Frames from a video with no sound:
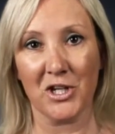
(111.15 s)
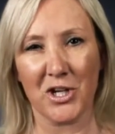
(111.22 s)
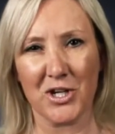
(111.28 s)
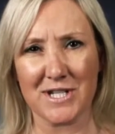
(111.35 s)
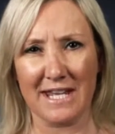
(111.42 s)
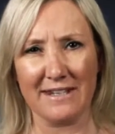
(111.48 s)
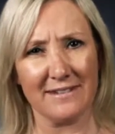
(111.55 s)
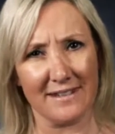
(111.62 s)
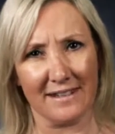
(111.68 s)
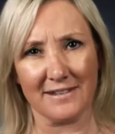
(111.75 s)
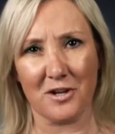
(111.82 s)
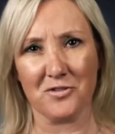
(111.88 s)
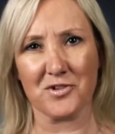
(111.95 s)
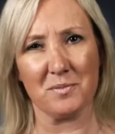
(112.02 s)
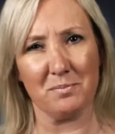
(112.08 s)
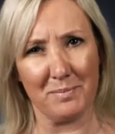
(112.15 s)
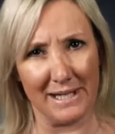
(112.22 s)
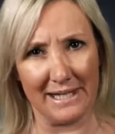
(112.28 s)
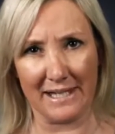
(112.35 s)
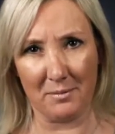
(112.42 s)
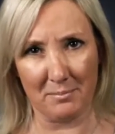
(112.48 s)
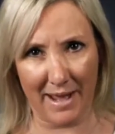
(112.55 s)
could add £600
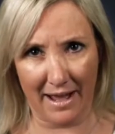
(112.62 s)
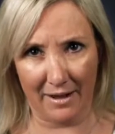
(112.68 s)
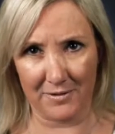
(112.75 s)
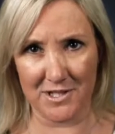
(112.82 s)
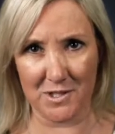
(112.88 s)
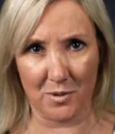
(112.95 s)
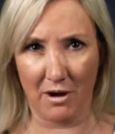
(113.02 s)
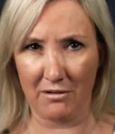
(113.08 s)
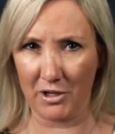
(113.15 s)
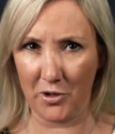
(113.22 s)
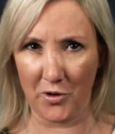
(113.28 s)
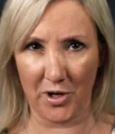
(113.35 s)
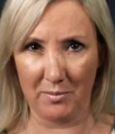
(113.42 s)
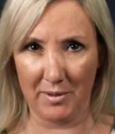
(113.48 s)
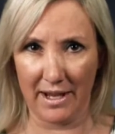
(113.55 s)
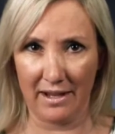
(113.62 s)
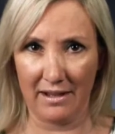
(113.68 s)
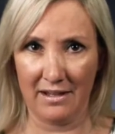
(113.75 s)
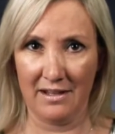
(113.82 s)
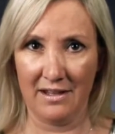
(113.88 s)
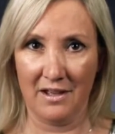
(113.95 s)
billion to our economy.